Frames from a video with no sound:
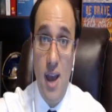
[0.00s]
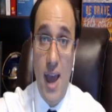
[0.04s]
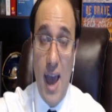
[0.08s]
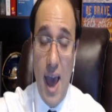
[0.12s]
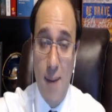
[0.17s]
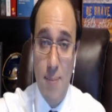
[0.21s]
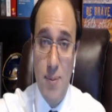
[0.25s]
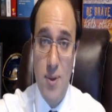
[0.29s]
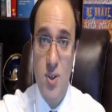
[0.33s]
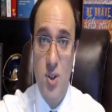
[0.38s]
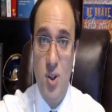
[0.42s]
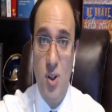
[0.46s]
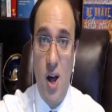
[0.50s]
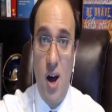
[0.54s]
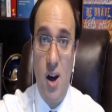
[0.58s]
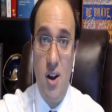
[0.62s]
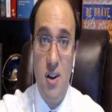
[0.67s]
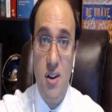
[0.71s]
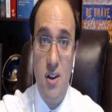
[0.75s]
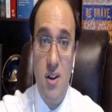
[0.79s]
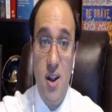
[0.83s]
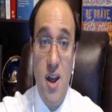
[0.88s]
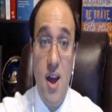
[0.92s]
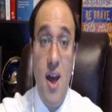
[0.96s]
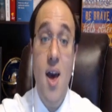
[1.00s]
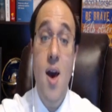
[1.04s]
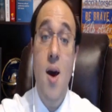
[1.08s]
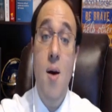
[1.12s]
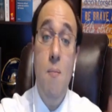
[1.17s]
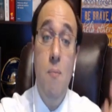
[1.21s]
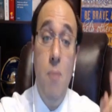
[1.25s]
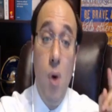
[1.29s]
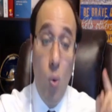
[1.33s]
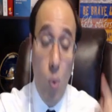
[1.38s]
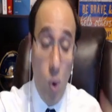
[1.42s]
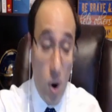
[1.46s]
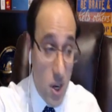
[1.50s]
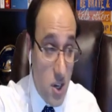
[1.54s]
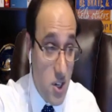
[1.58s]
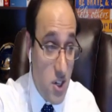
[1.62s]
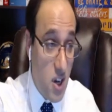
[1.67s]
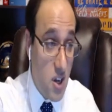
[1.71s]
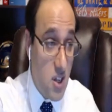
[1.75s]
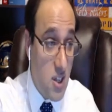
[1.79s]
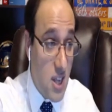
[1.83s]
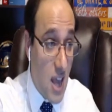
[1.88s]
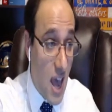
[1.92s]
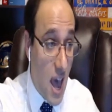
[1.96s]
It happens a lot. But when
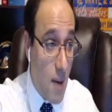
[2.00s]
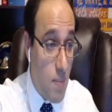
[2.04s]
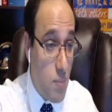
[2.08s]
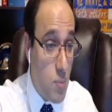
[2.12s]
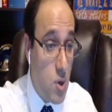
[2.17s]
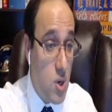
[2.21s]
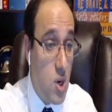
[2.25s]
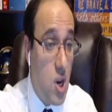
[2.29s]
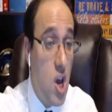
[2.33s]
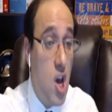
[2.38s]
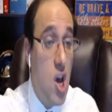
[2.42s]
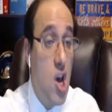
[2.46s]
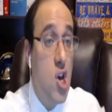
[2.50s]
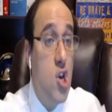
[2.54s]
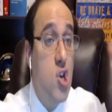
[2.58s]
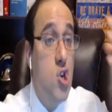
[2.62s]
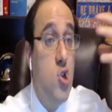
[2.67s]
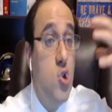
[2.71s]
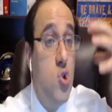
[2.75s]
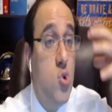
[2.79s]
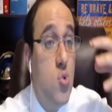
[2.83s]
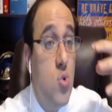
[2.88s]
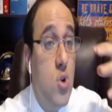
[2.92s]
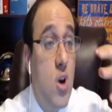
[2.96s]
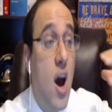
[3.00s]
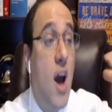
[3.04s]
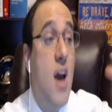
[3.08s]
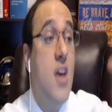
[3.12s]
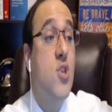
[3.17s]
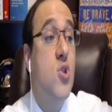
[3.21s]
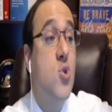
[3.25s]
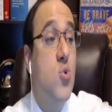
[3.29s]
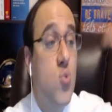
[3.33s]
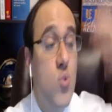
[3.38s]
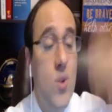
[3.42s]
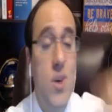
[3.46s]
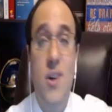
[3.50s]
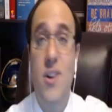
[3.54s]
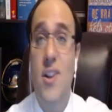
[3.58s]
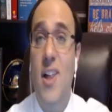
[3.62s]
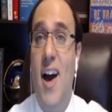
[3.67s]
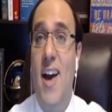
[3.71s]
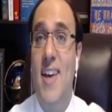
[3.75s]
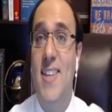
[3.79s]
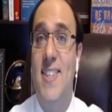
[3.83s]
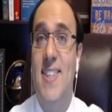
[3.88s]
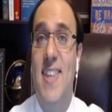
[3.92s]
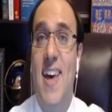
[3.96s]
it does happen, you guys
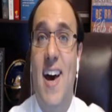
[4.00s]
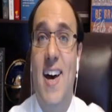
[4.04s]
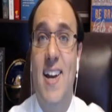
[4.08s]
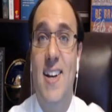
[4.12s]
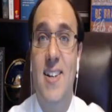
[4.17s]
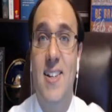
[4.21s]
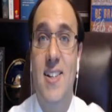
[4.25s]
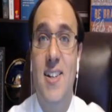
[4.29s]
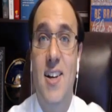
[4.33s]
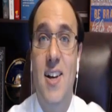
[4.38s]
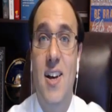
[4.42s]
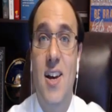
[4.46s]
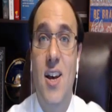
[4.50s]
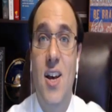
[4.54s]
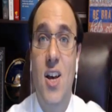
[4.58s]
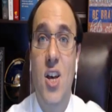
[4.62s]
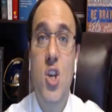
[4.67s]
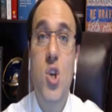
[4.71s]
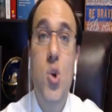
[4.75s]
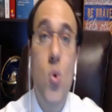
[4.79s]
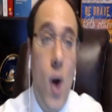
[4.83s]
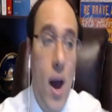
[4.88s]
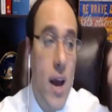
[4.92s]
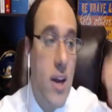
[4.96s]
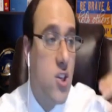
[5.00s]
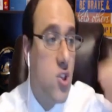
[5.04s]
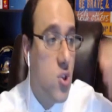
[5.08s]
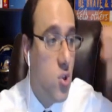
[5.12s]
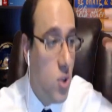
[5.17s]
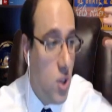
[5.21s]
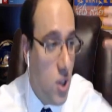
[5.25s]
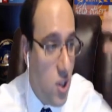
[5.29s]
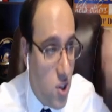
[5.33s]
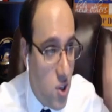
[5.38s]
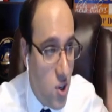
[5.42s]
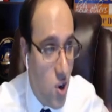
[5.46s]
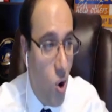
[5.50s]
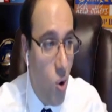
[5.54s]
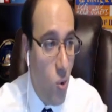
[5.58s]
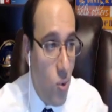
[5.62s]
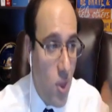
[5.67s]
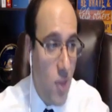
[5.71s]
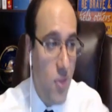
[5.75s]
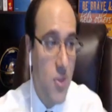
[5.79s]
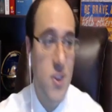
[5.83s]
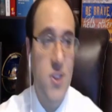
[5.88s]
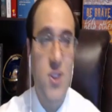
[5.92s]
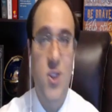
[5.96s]
realize that. You actually
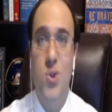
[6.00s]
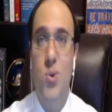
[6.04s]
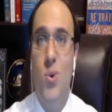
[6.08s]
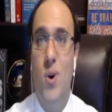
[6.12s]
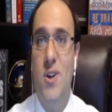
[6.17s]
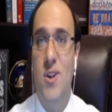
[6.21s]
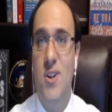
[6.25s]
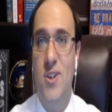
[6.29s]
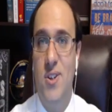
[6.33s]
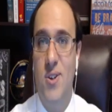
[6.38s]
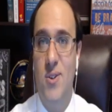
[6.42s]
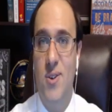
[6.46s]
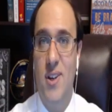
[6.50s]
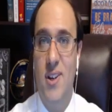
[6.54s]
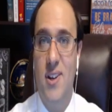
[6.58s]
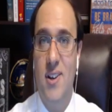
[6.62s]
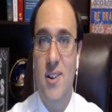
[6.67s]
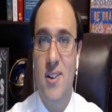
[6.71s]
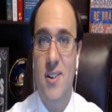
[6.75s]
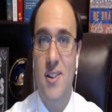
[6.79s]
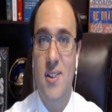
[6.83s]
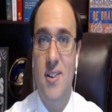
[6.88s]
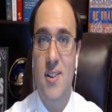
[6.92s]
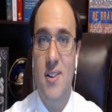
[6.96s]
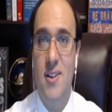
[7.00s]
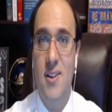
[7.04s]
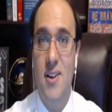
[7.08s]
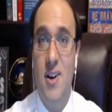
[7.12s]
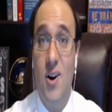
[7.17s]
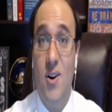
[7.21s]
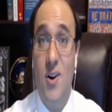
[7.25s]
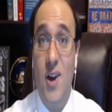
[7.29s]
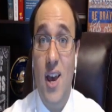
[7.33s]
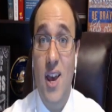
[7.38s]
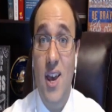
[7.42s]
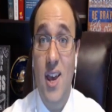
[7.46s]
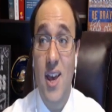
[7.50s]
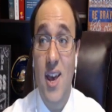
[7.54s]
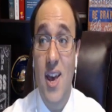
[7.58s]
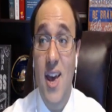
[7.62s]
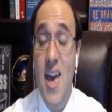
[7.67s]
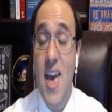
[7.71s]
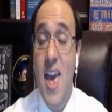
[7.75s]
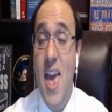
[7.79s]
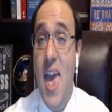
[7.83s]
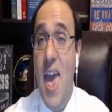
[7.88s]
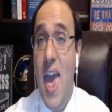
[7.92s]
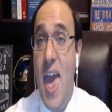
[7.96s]
know that this is what you're doing. Okay?
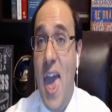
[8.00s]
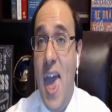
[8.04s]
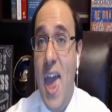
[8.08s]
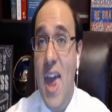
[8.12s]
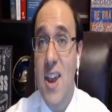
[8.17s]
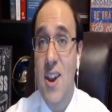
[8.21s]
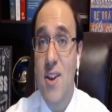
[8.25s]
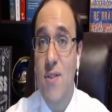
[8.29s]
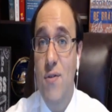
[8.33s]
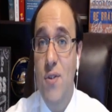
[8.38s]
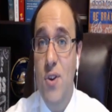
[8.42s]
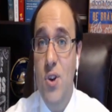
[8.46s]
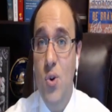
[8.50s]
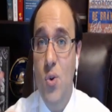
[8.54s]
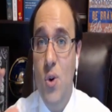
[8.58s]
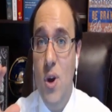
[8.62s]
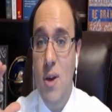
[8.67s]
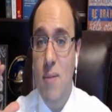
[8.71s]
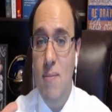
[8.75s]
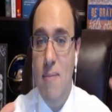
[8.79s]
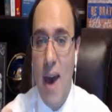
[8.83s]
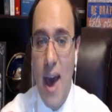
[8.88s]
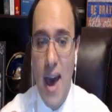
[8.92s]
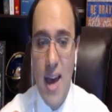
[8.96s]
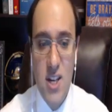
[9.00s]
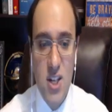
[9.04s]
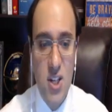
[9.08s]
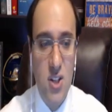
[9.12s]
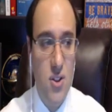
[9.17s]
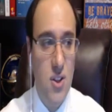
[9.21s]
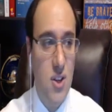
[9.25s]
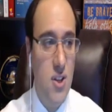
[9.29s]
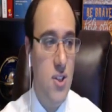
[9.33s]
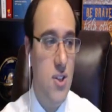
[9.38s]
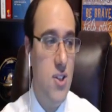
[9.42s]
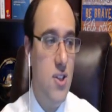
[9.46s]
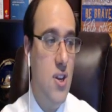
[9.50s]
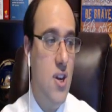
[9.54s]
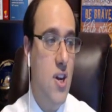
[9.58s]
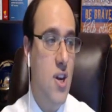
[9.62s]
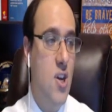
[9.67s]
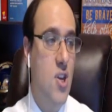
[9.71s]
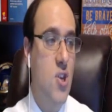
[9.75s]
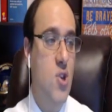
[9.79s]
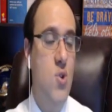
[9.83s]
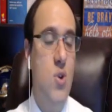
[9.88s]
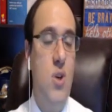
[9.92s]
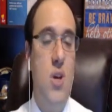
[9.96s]
And if you imagine this,
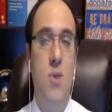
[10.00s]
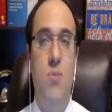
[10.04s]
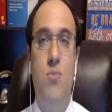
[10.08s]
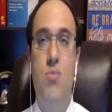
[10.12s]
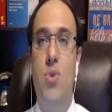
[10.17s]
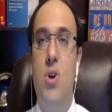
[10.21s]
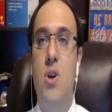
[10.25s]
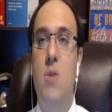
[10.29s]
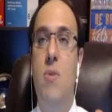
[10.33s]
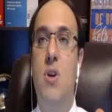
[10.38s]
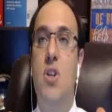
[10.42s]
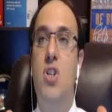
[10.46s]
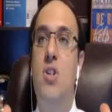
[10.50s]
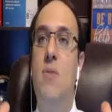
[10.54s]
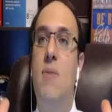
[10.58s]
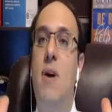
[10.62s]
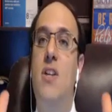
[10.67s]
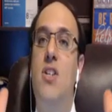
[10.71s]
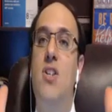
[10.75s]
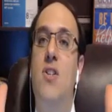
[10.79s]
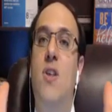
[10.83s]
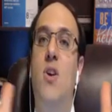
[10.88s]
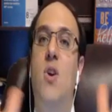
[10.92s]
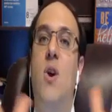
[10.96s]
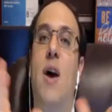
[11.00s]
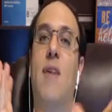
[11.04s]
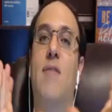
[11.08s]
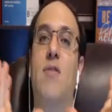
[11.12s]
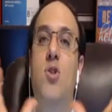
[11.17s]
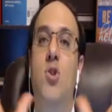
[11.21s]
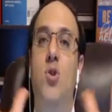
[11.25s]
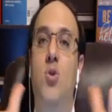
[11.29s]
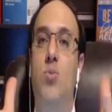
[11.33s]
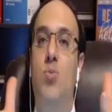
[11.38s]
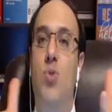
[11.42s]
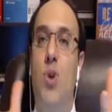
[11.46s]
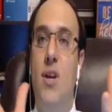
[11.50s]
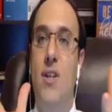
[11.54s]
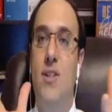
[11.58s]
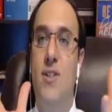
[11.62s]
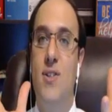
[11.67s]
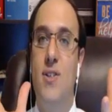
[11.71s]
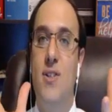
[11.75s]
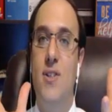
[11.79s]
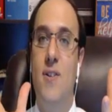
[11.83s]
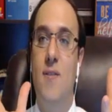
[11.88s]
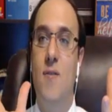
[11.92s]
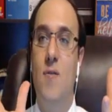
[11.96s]
you can pretty much imagine that you have two
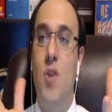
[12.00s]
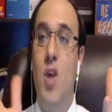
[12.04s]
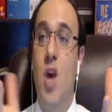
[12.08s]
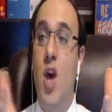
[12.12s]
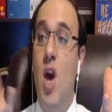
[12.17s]
brains.